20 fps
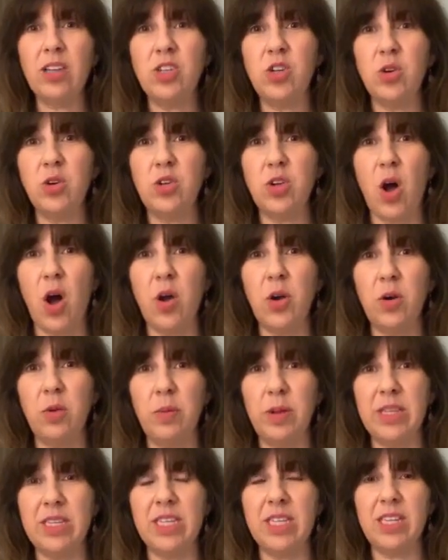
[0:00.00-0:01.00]
has your
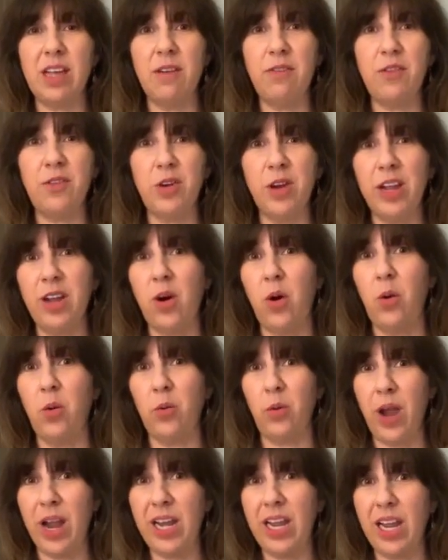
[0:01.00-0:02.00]
daughter been suffering
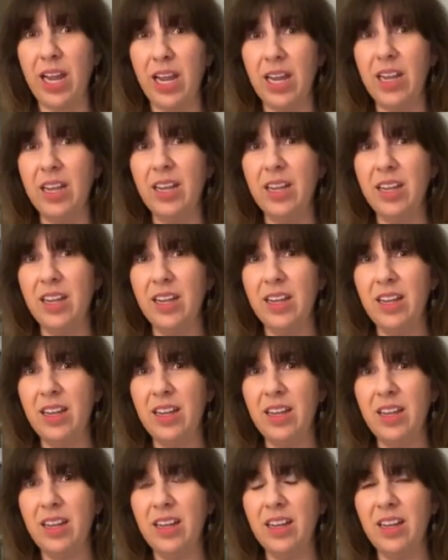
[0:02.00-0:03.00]
already?
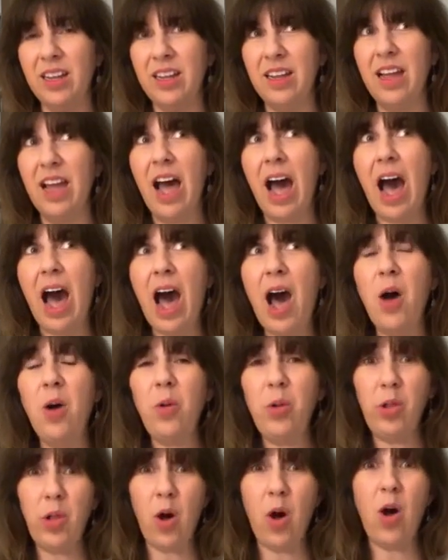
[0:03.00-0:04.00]

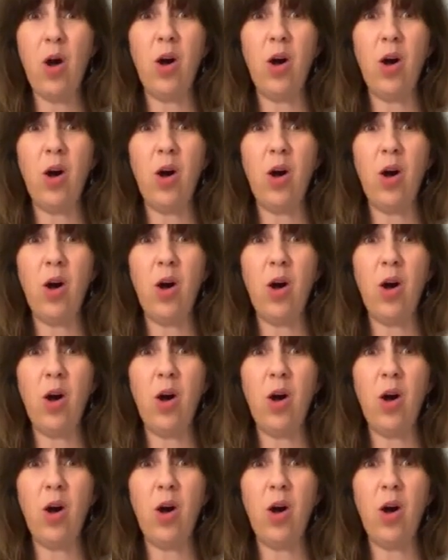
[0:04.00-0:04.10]
how